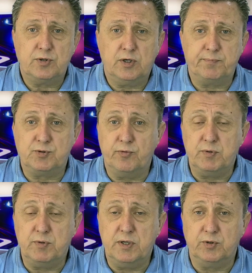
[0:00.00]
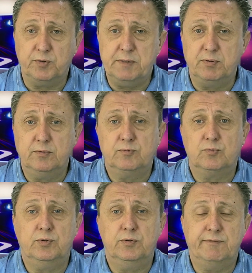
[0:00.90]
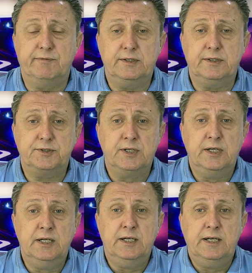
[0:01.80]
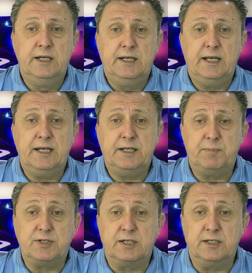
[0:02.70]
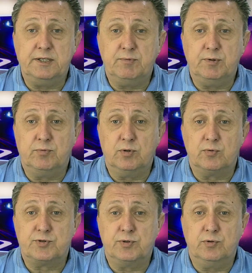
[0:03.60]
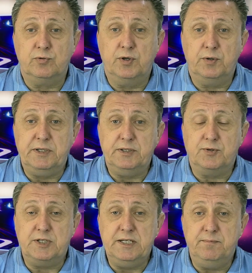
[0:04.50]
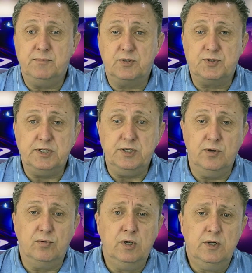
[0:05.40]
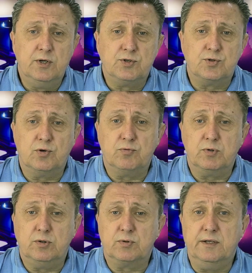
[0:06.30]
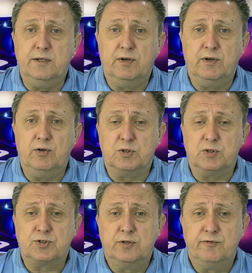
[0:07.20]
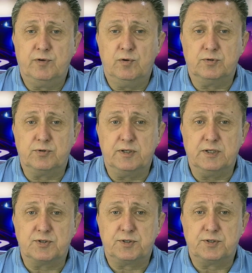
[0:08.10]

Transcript: Up to 300 people were invited, and basically we will also meet the team, the CEO, so we're looking very much forward to this.